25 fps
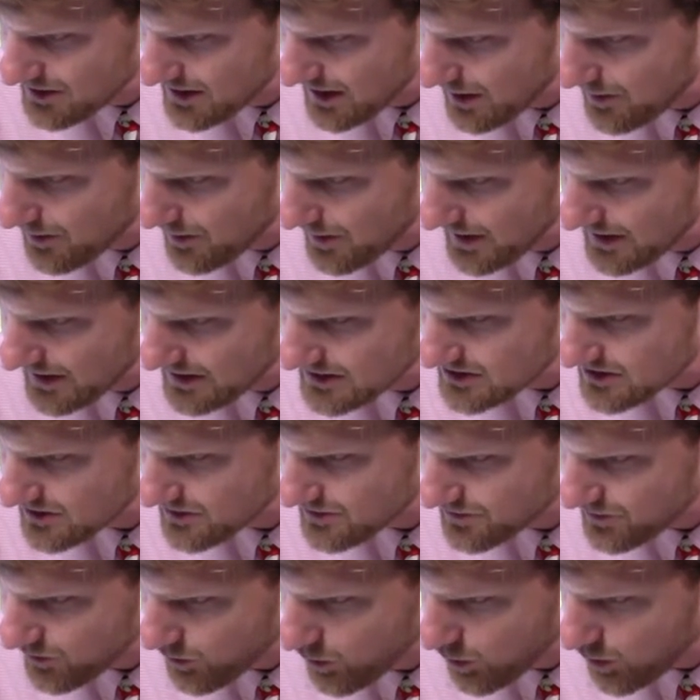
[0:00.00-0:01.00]
that base of
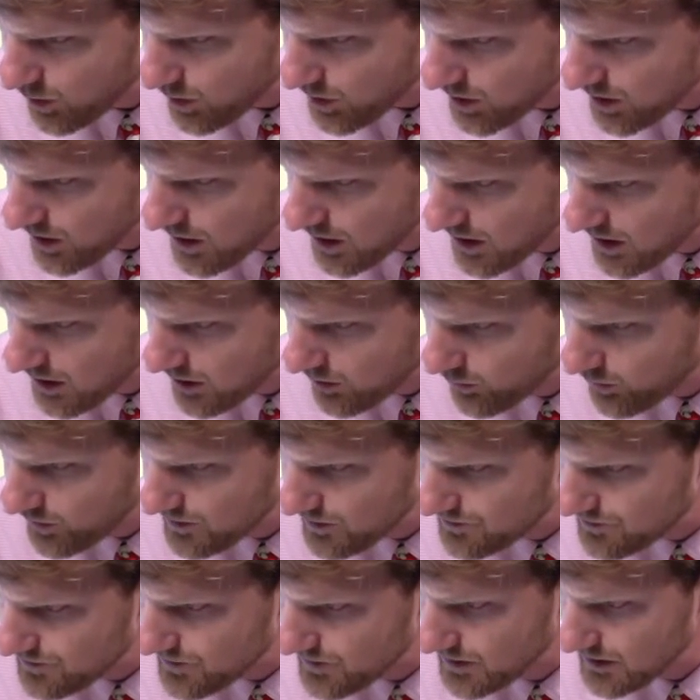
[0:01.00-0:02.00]
4. We
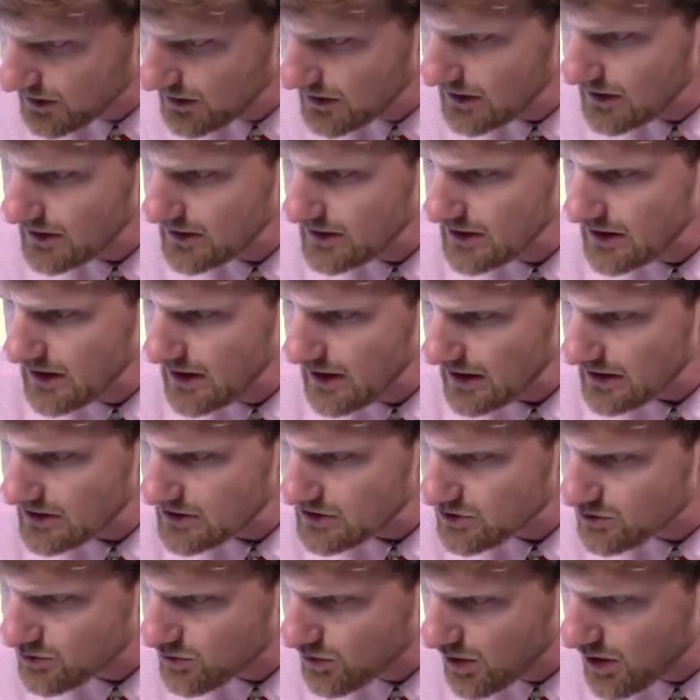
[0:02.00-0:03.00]
fill in the
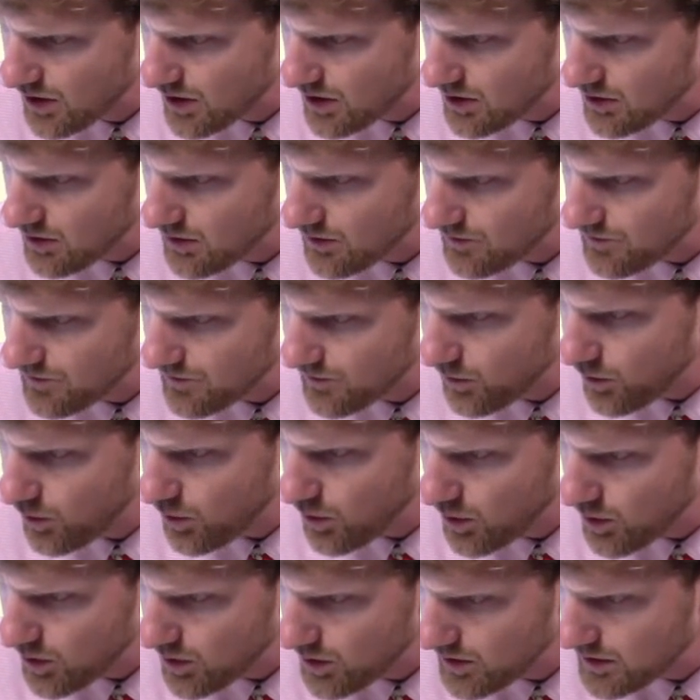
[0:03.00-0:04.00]
next row of
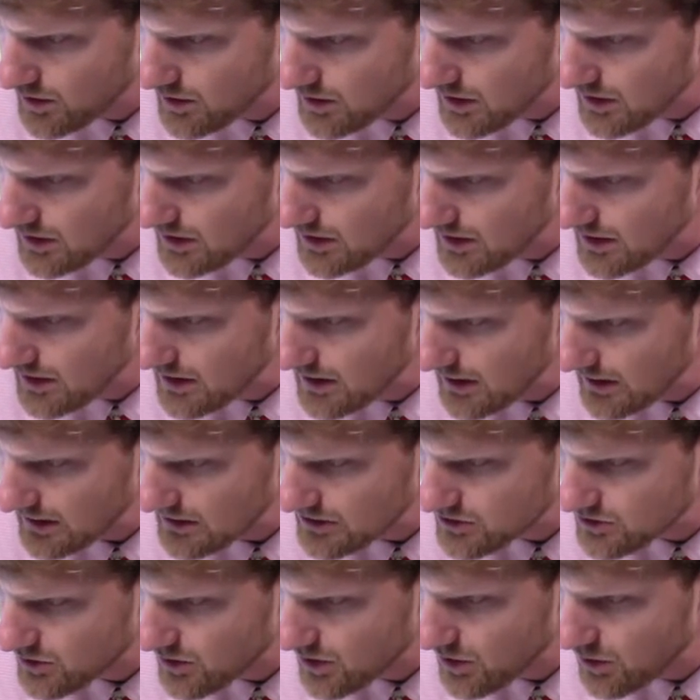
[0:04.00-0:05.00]
4, and then the
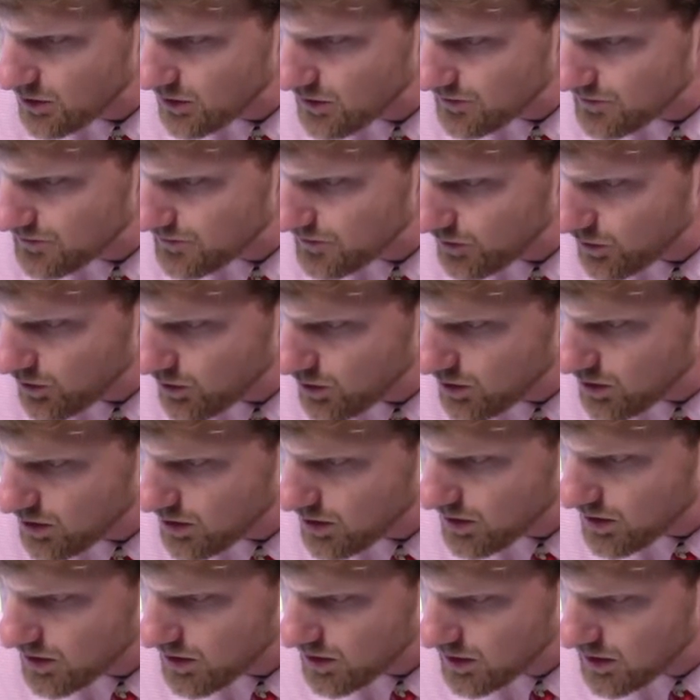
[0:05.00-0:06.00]
next row of
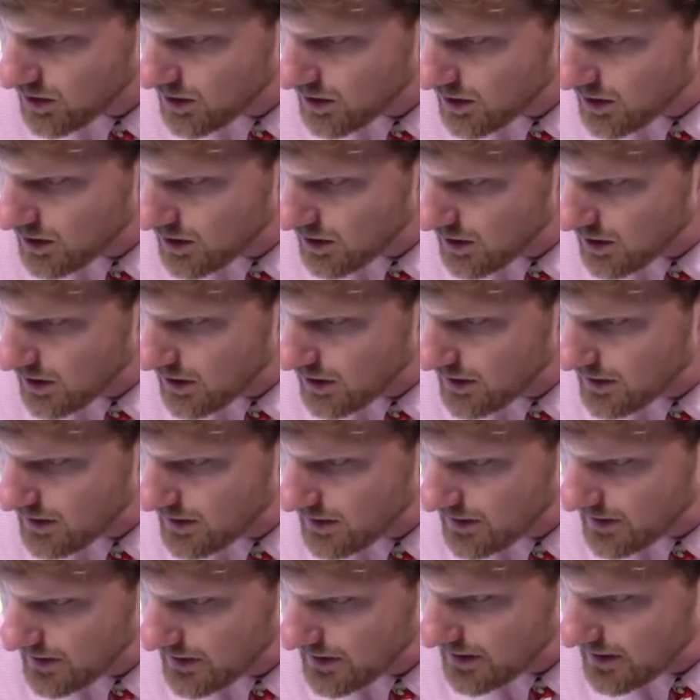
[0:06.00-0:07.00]
4, and
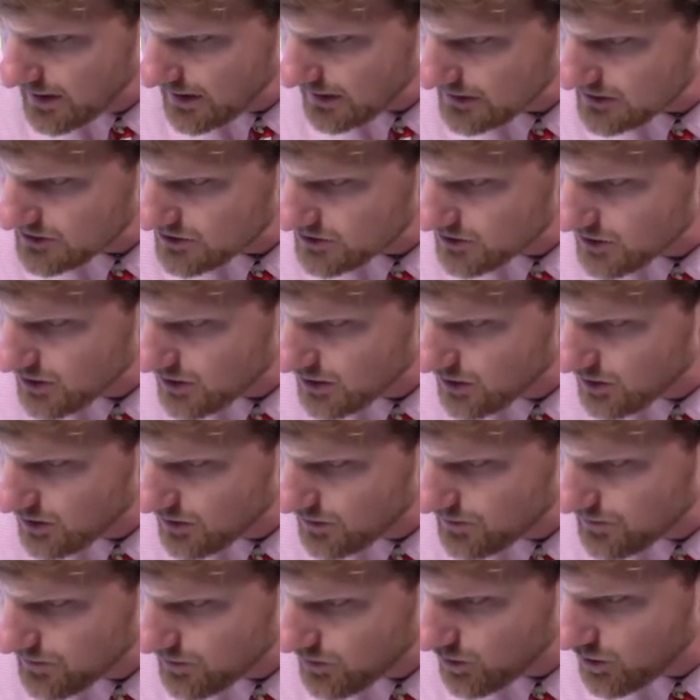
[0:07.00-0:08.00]
then the next row
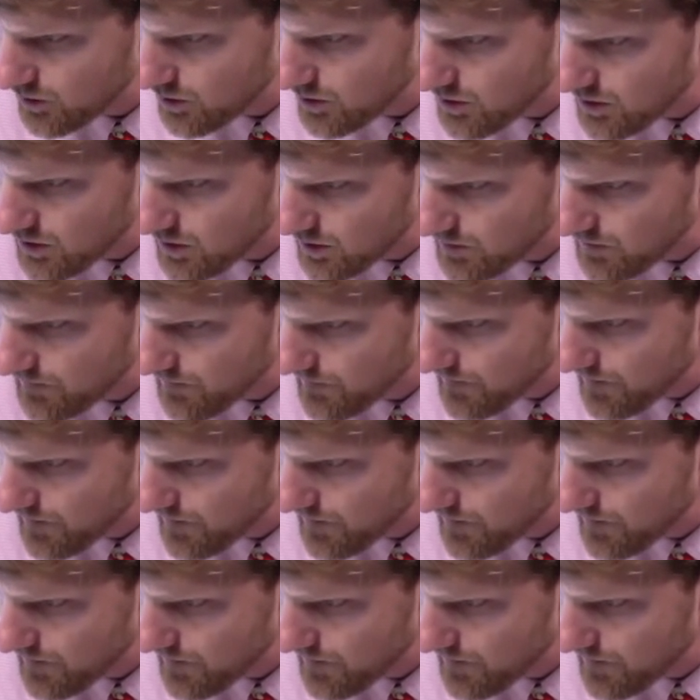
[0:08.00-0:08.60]
of 4,